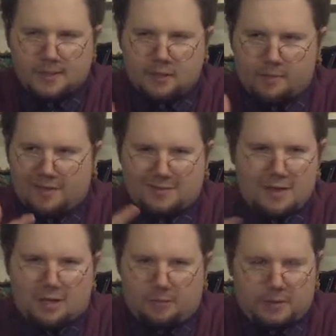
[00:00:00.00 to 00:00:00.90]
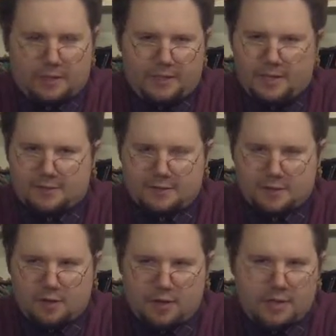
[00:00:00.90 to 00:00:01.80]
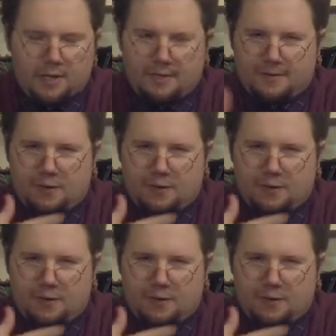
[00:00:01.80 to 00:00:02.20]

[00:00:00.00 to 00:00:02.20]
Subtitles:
I mean, it's not completely necessary. You're